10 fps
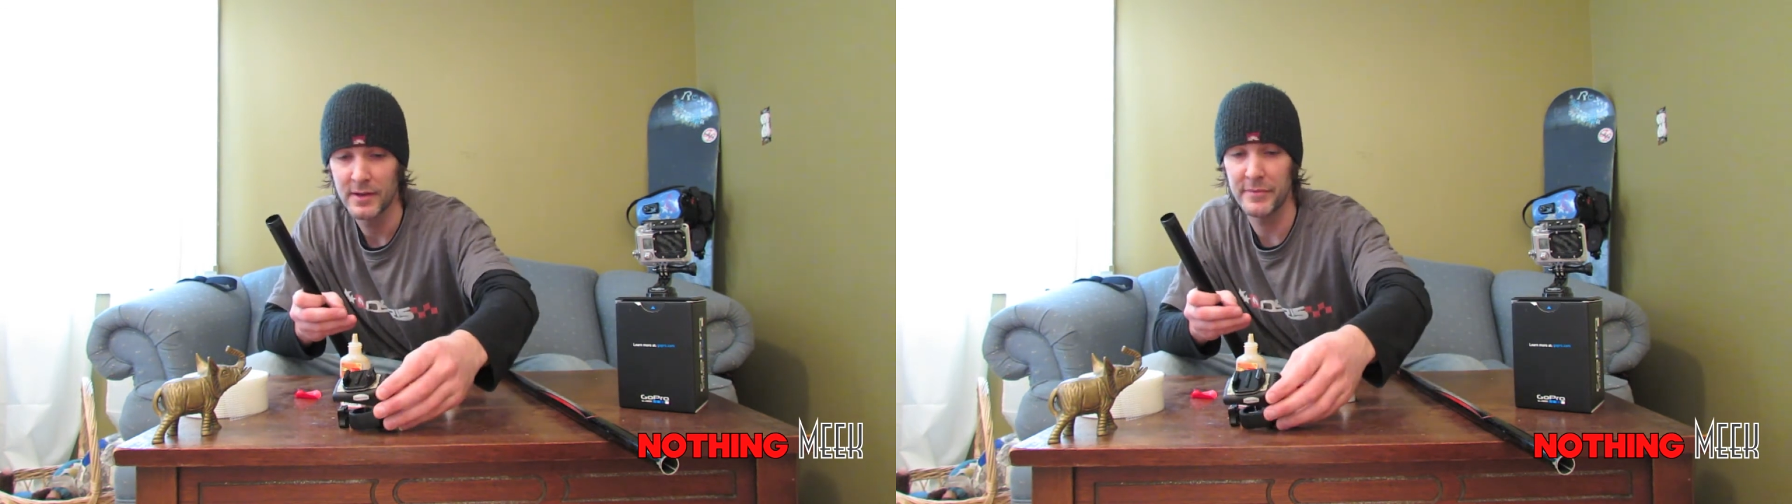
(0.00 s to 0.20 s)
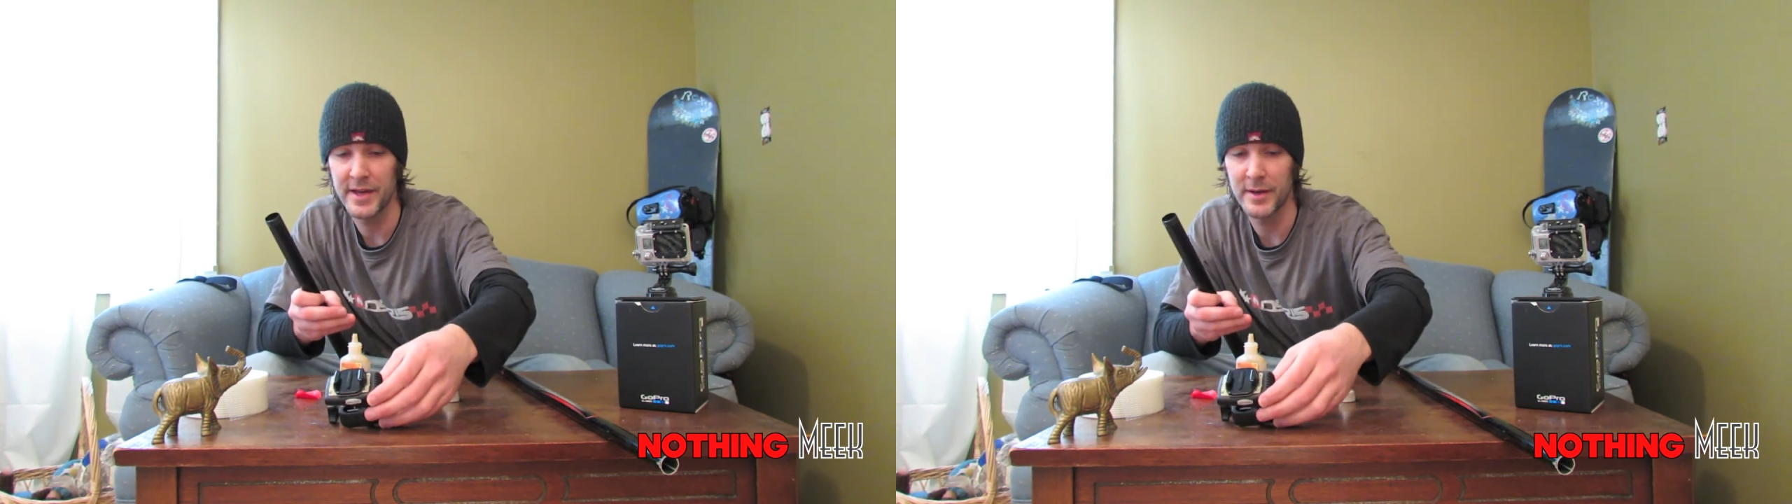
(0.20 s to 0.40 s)

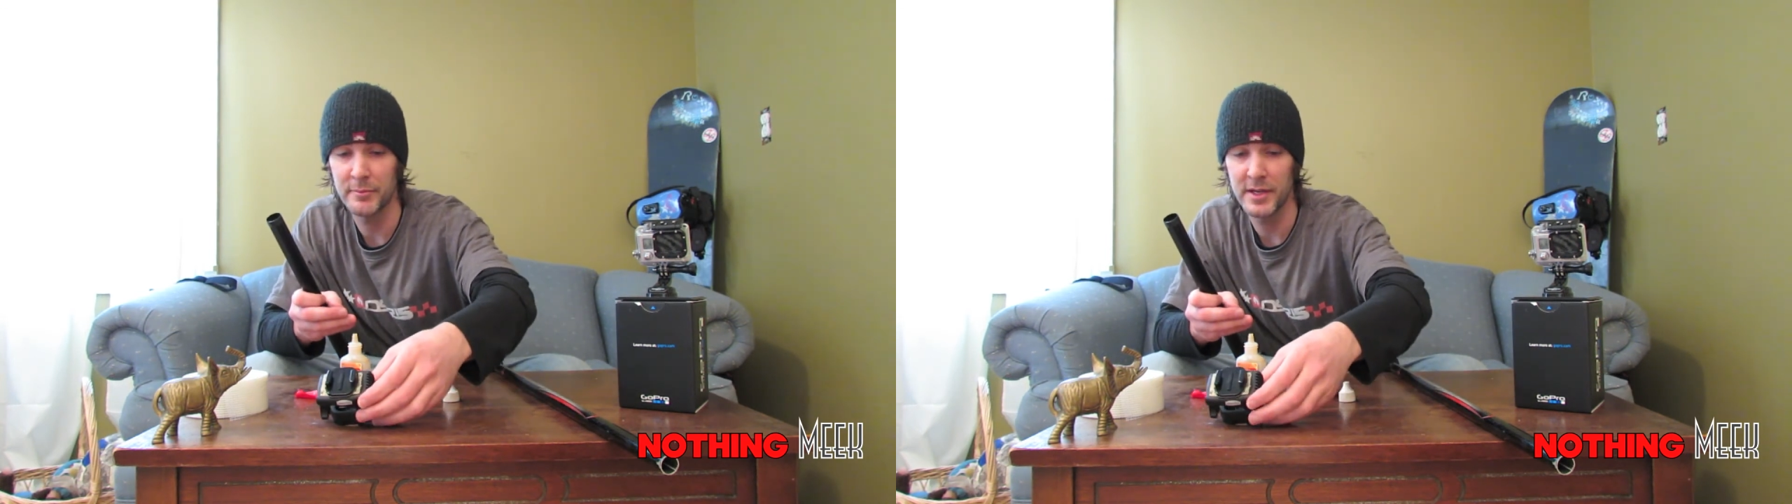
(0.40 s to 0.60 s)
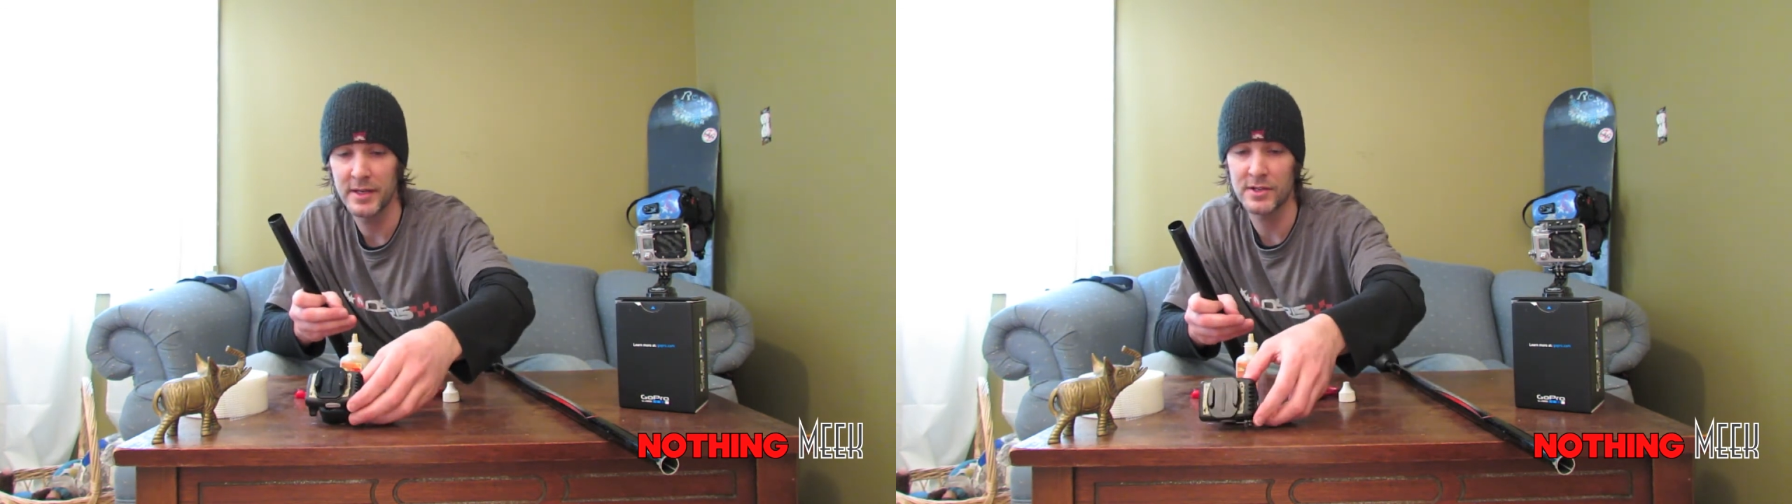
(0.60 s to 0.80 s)
that
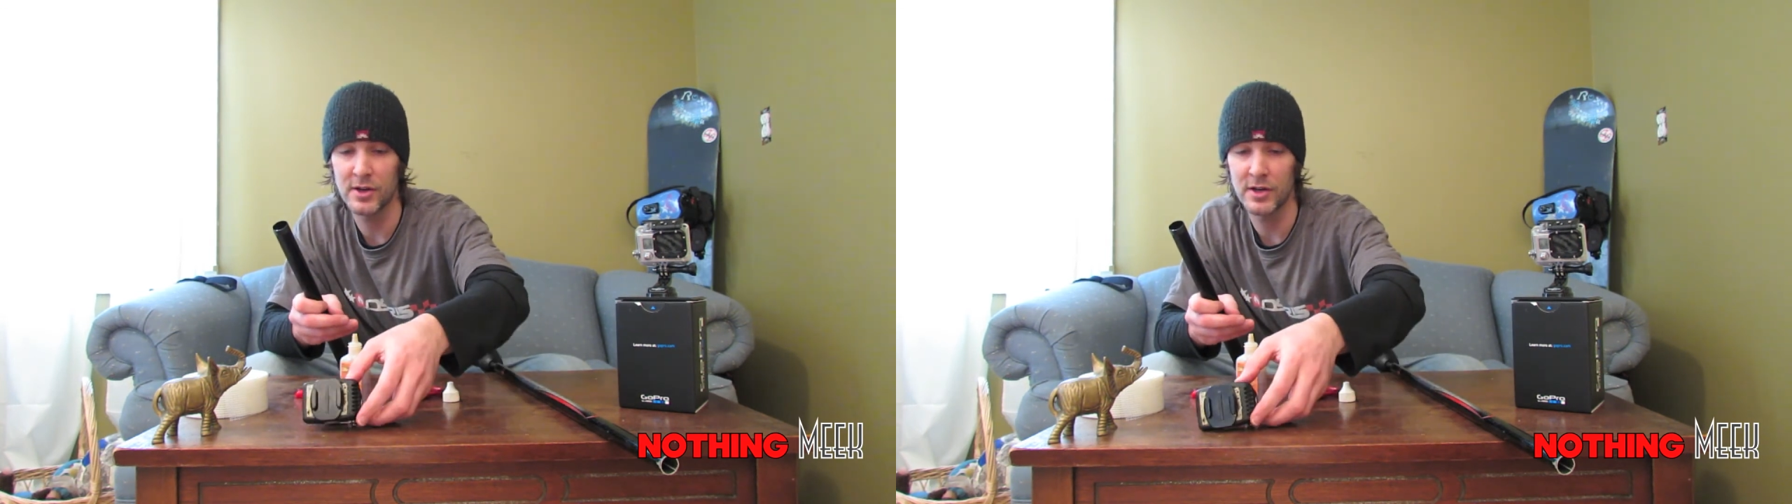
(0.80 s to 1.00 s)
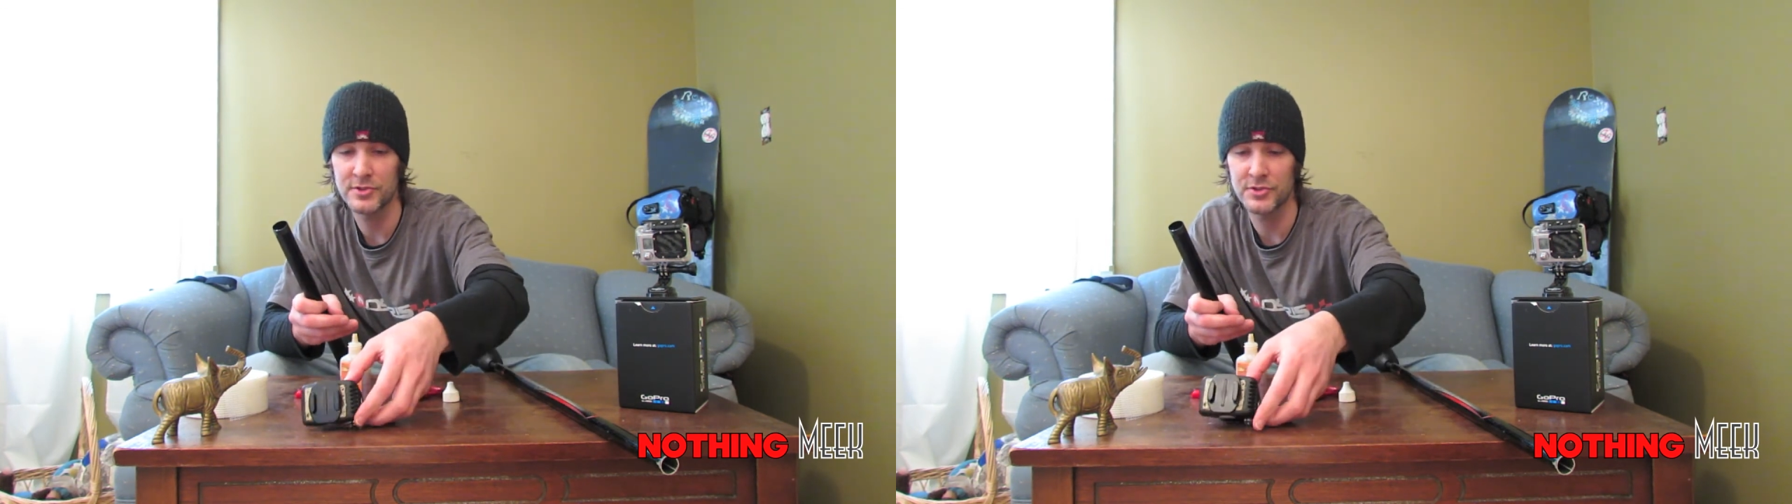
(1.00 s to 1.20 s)
may
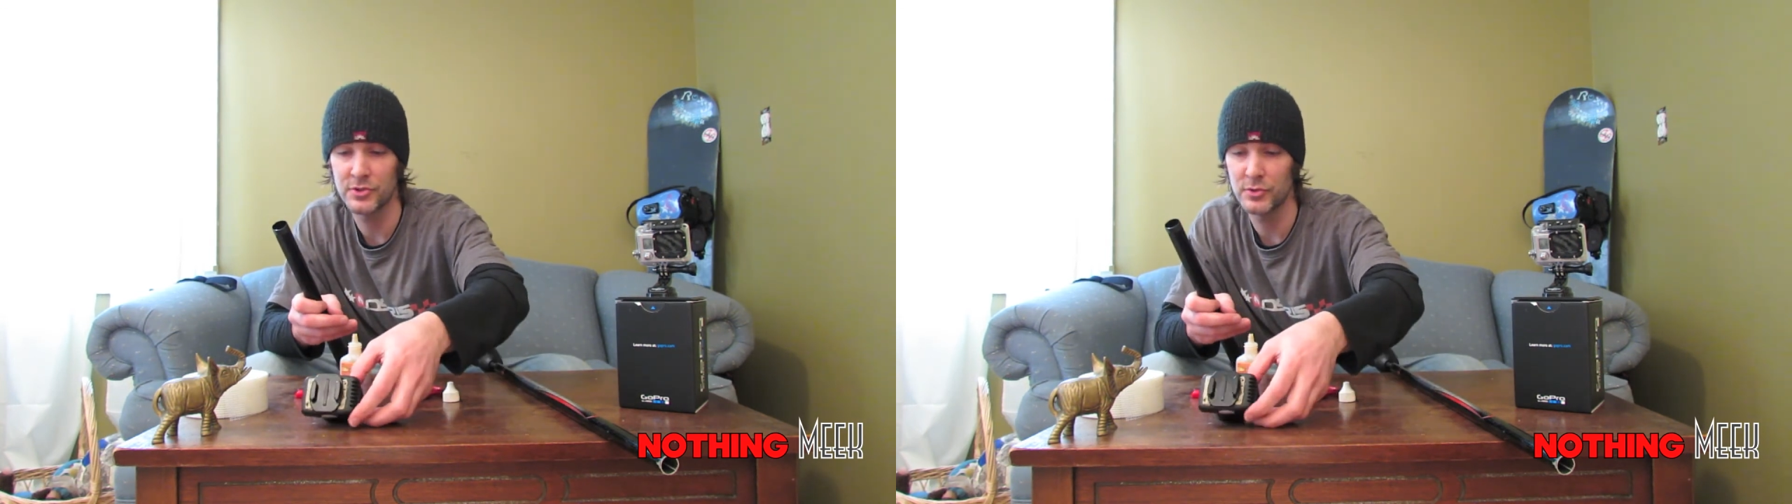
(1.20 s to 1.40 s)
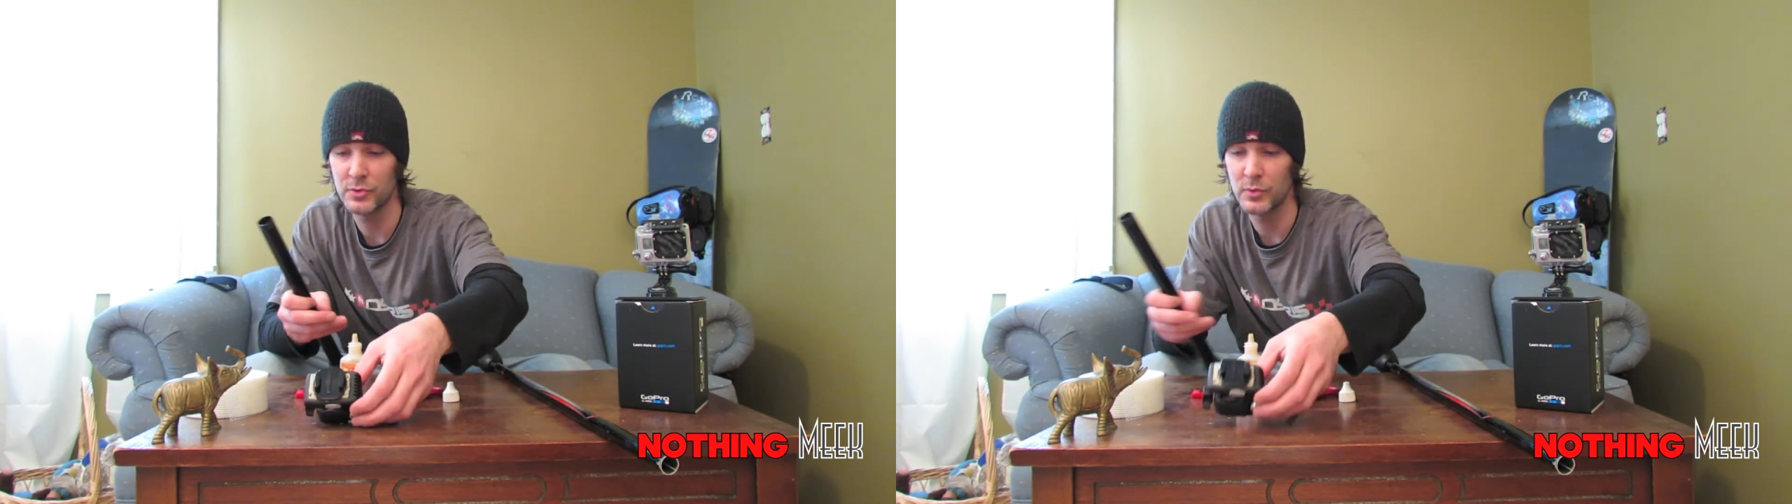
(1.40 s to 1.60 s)
cost
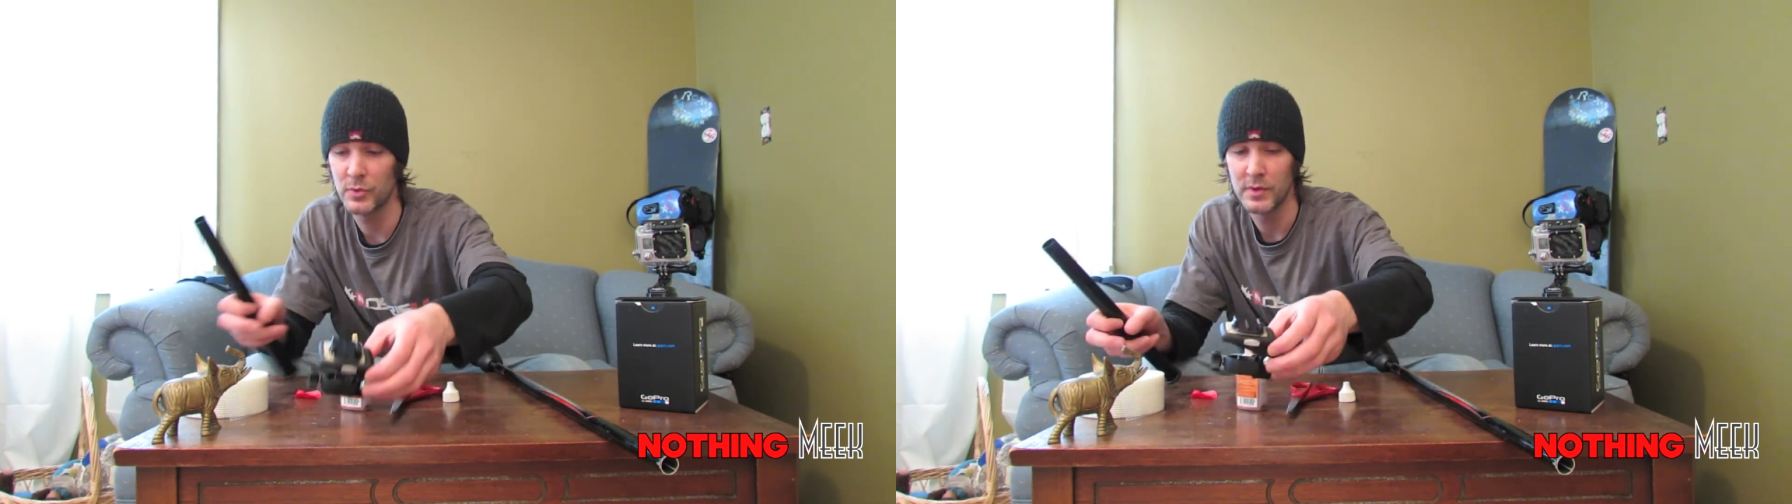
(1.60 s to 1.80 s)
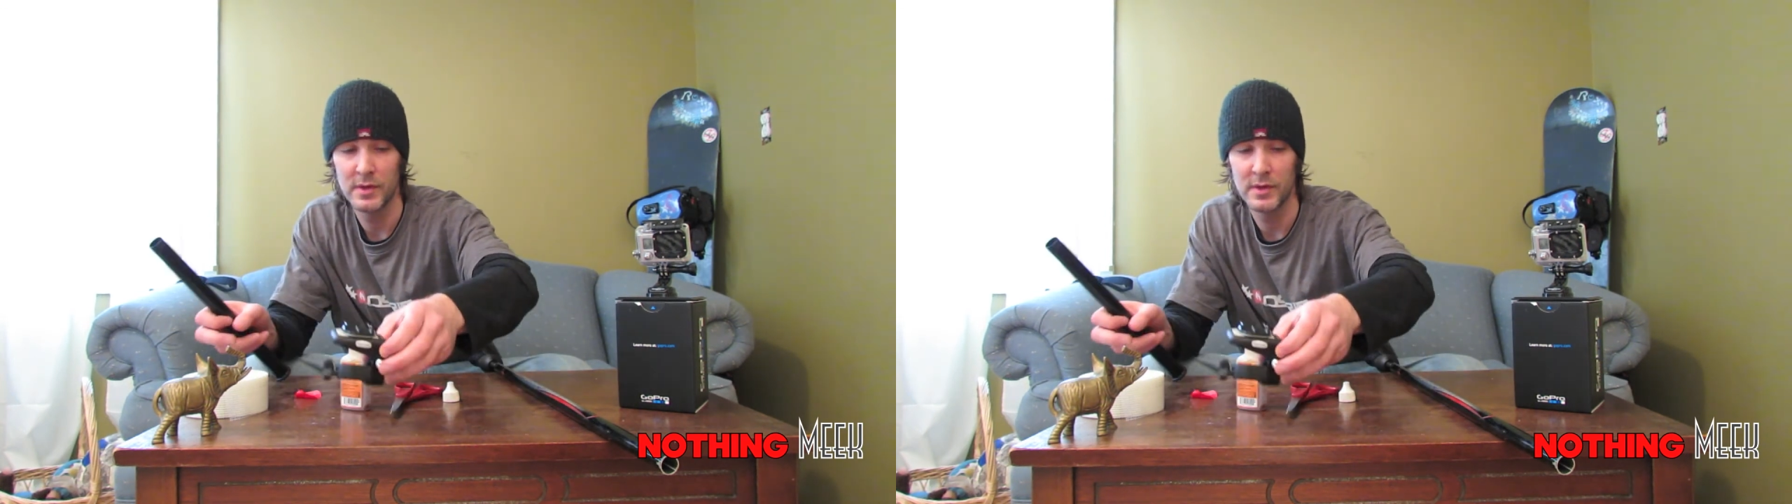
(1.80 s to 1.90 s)
you